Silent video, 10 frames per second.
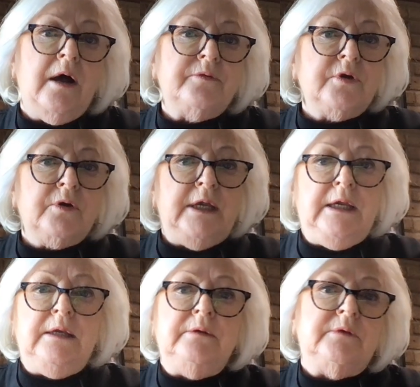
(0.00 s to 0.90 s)

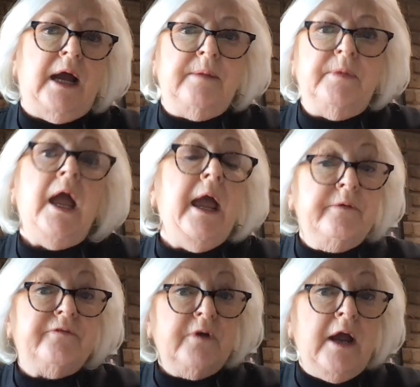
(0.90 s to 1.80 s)
turkey type,
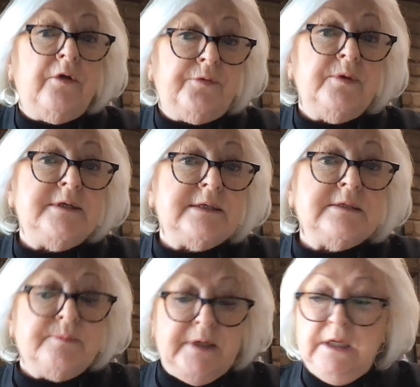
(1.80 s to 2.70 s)
and for health
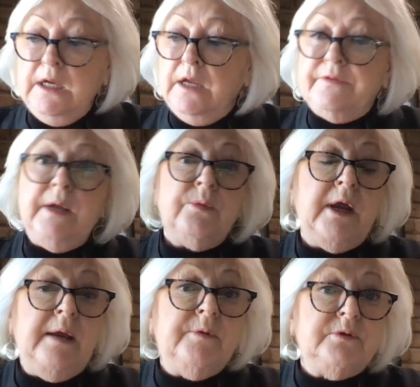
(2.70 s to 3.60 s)
reasons, but they
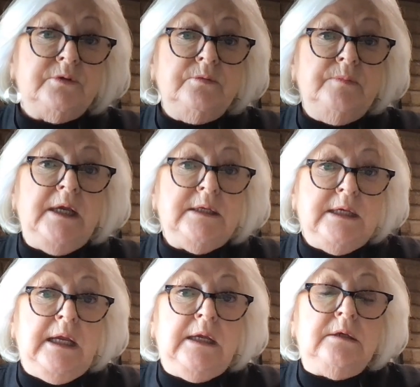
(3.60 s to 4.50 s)
were able to
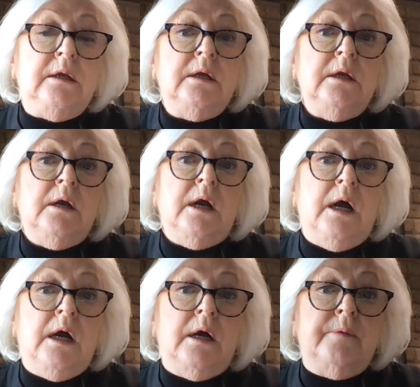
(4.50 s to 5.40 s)
maintain
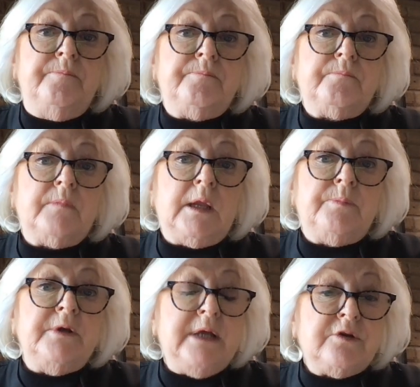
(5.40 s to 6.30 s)

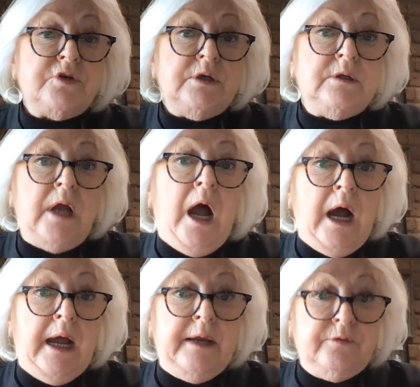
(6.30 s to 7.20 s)
production
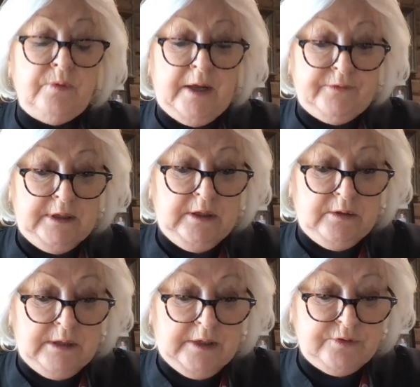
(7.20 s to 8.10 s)
high throughout the
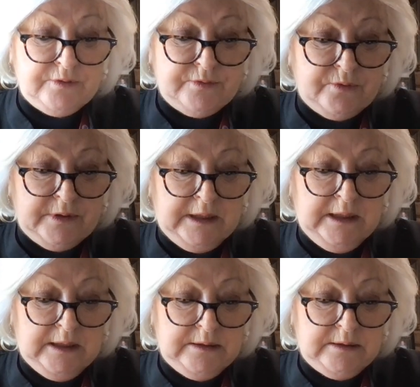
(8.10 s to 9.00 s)
year, not just toward
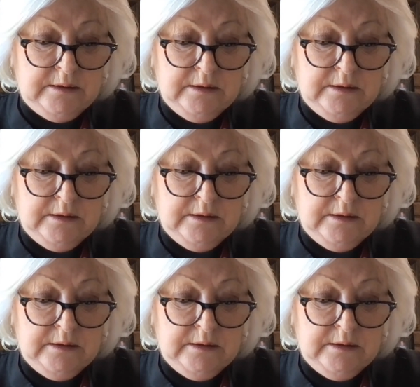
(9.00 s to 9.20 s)
the end.